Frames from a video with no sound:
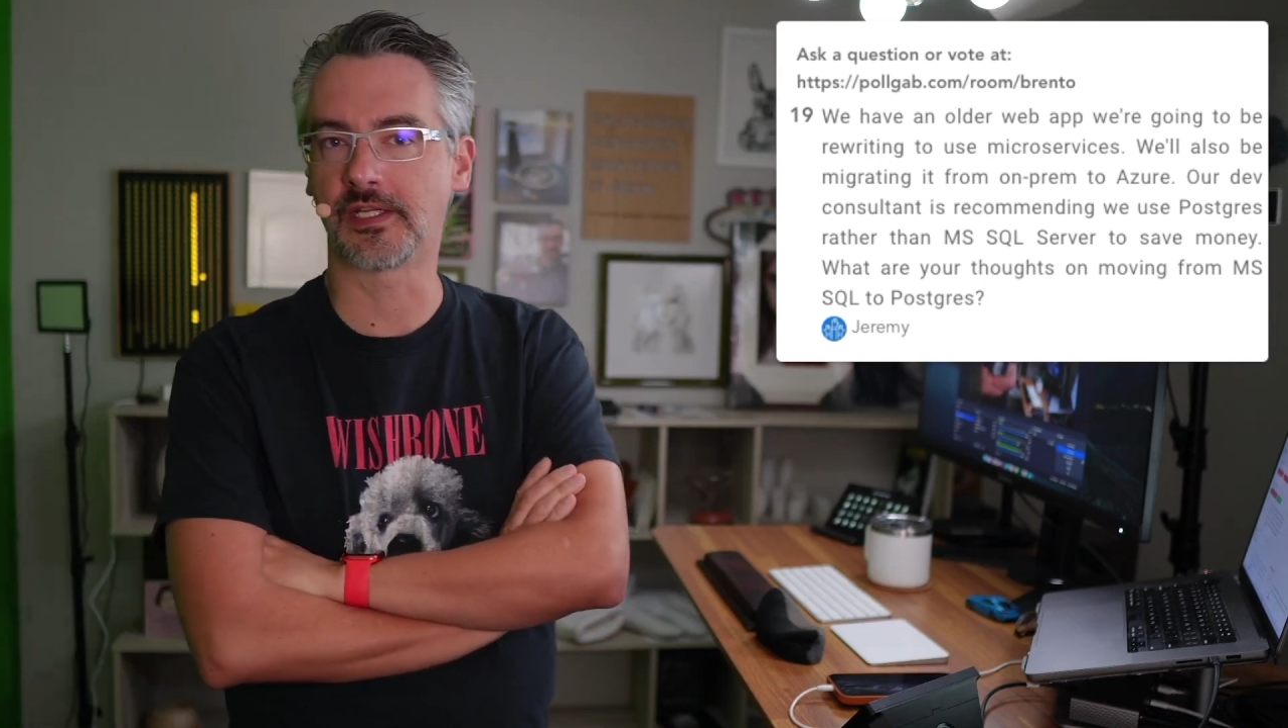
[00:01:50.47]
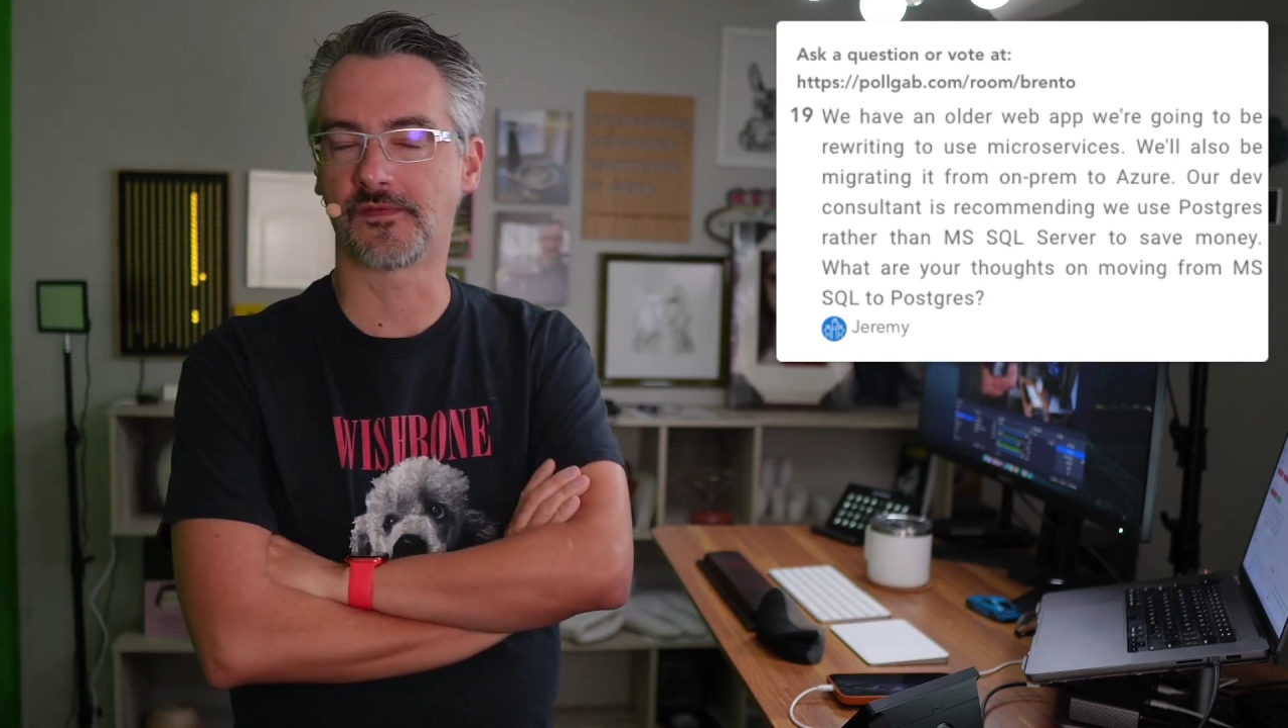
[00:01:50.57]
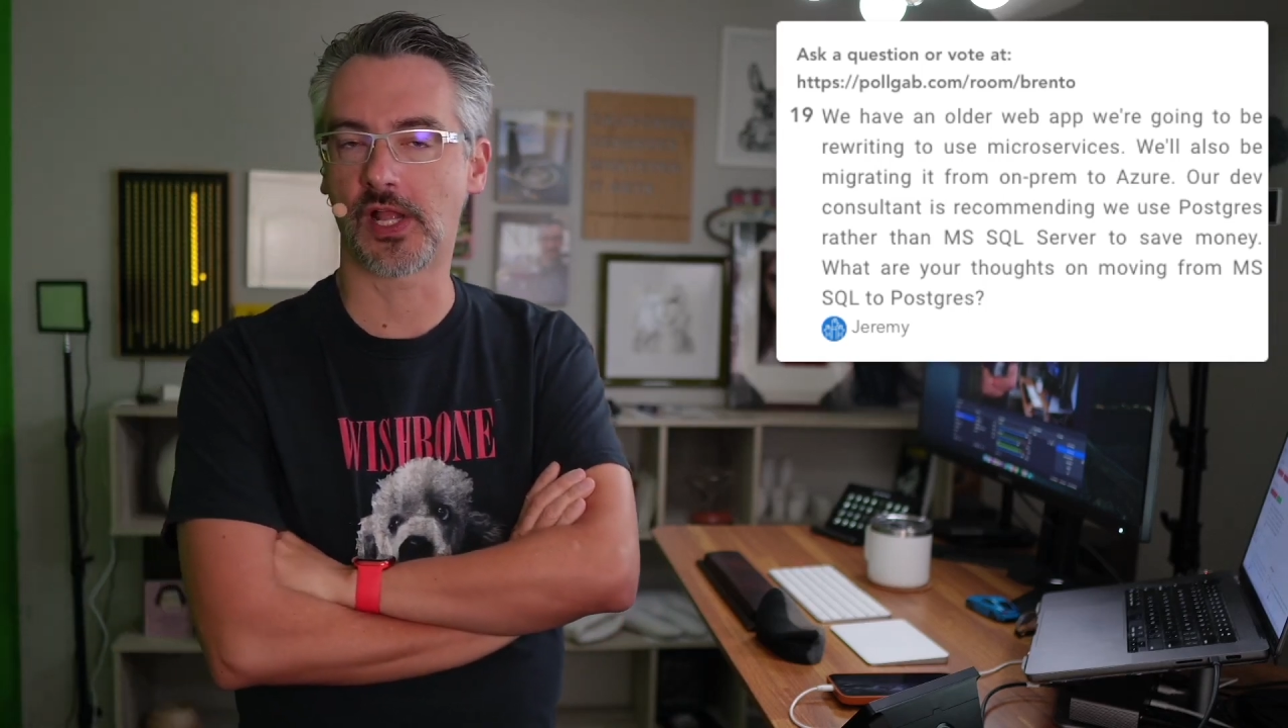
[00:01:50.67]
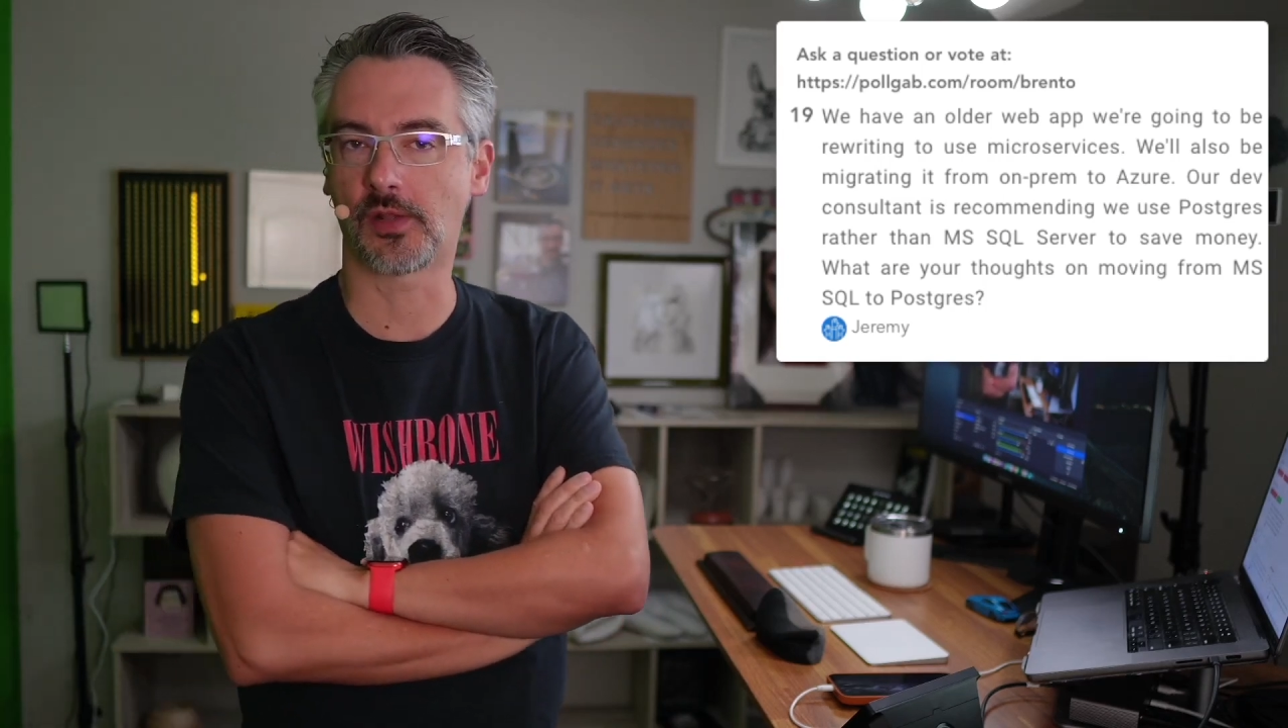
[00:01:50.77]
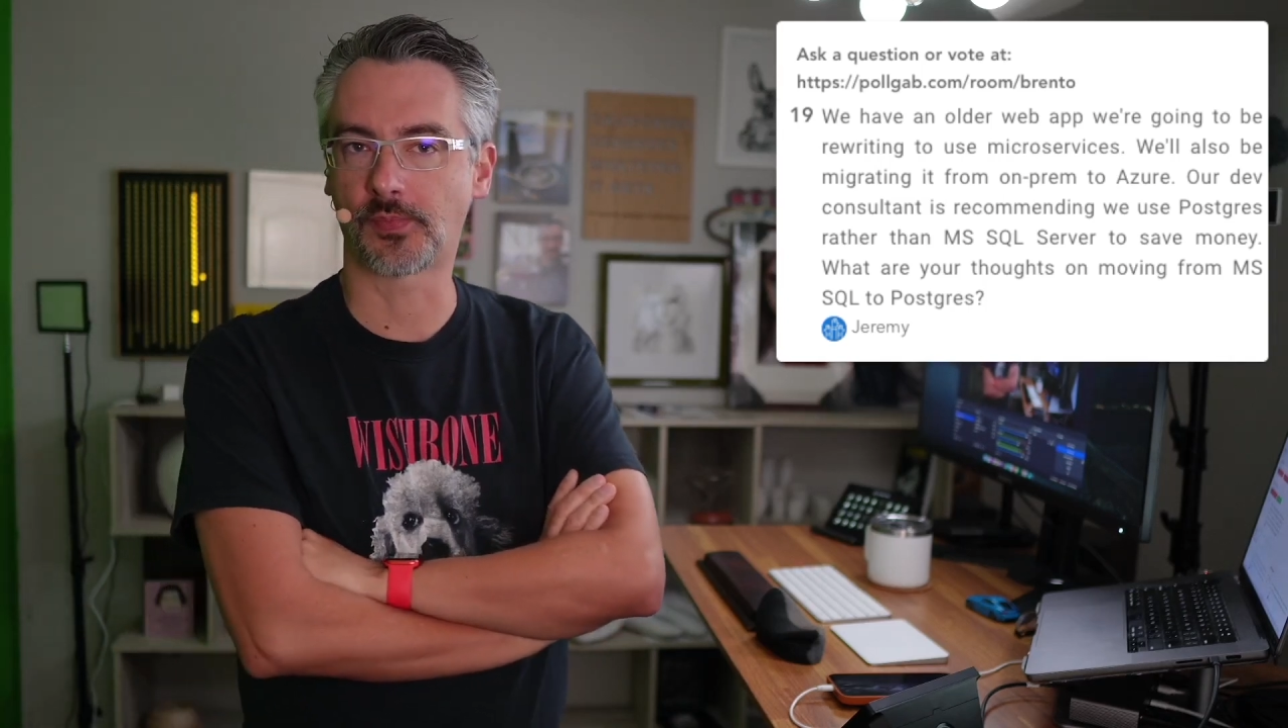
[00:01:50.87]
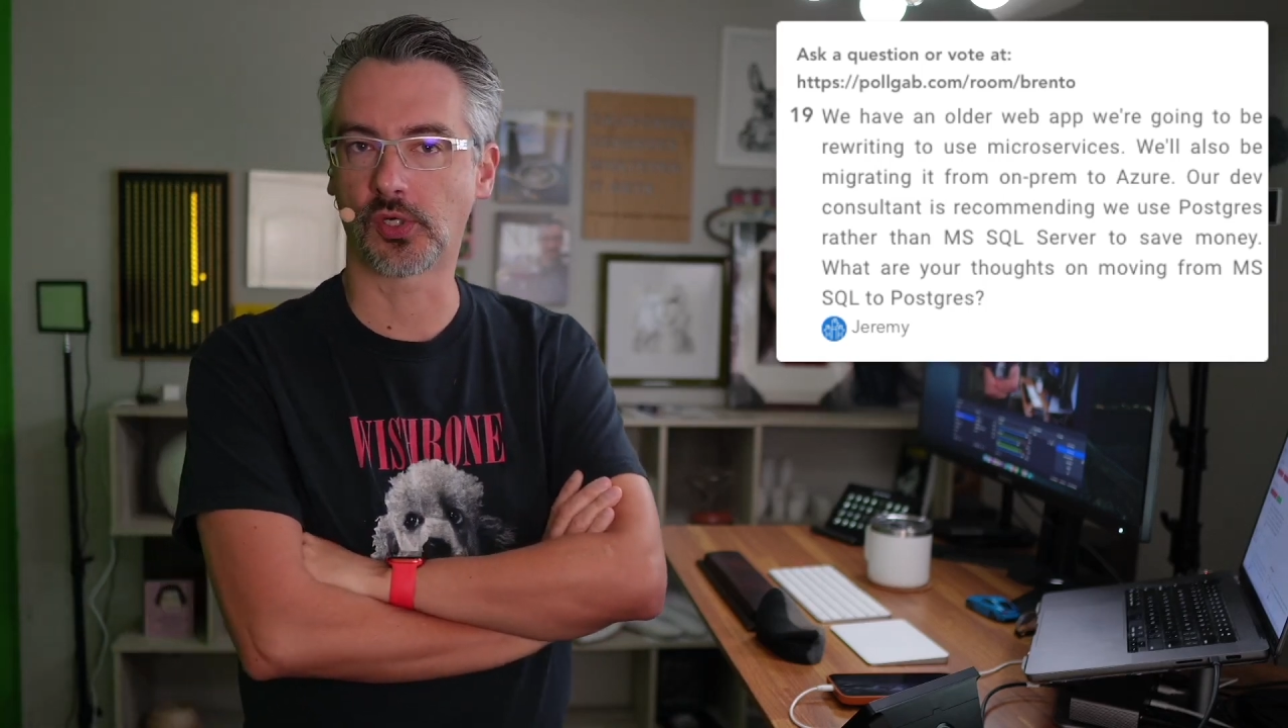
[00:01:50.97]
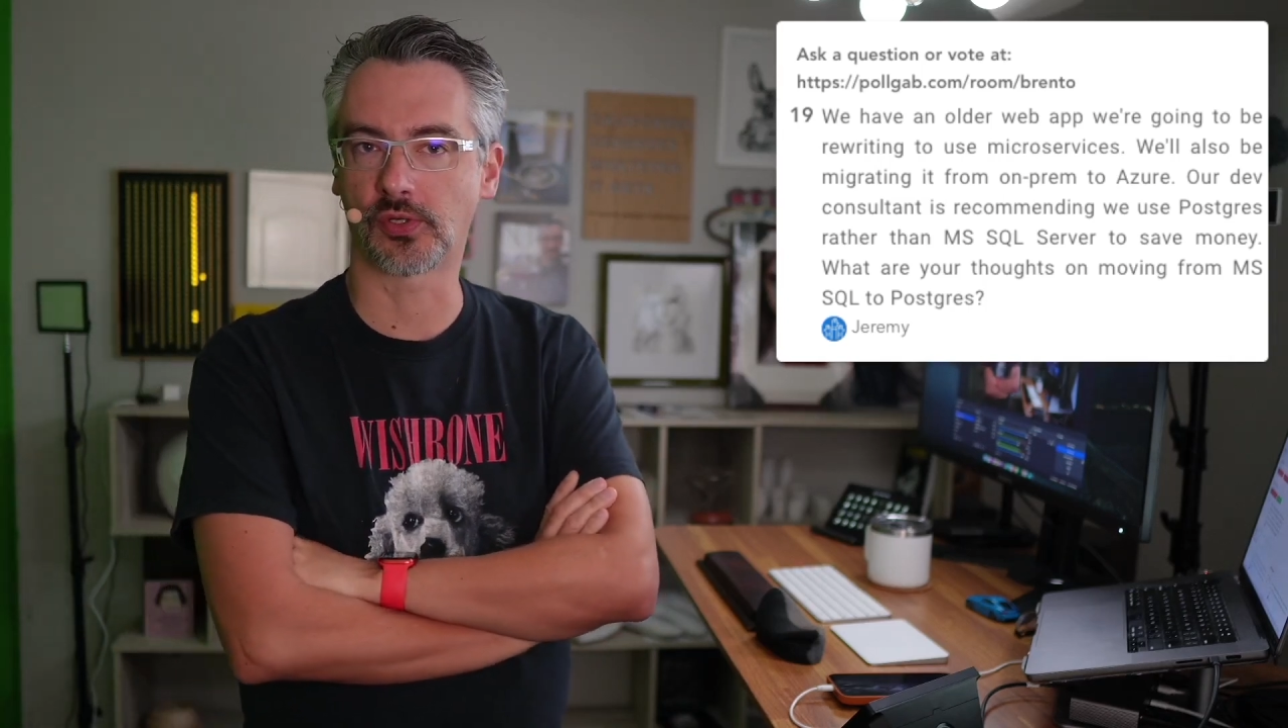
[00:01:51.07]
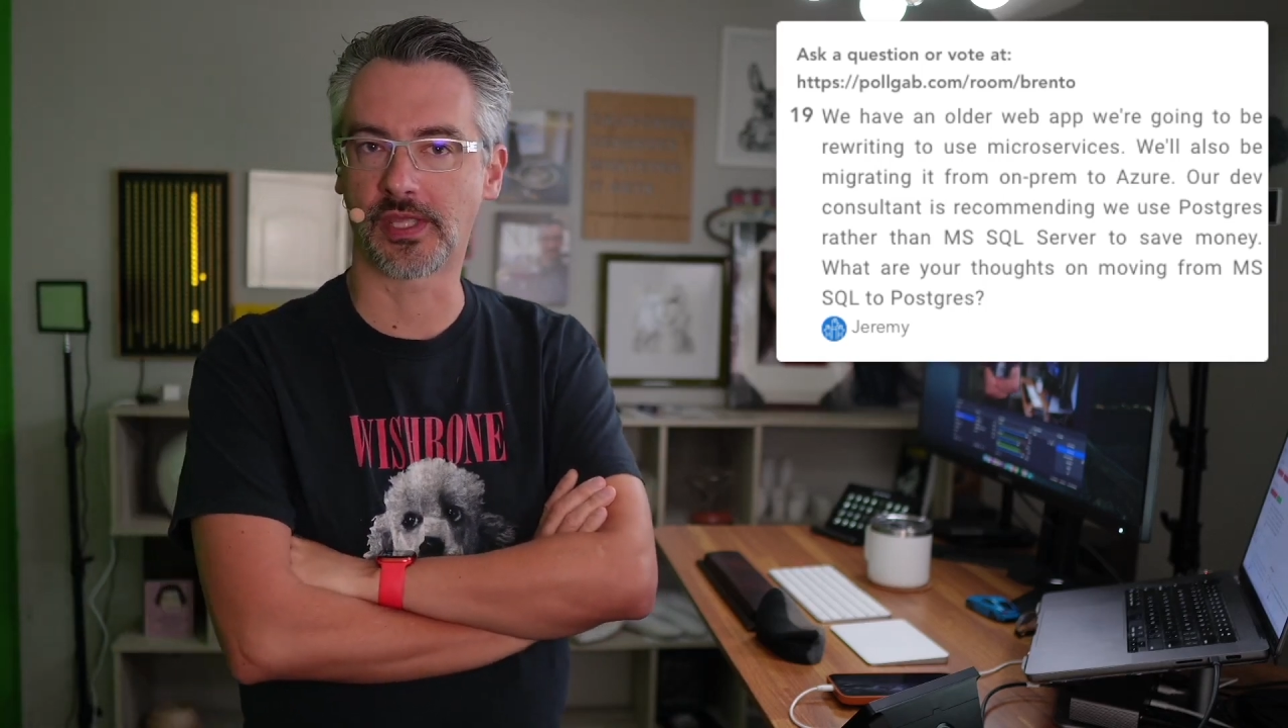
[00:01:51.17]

developer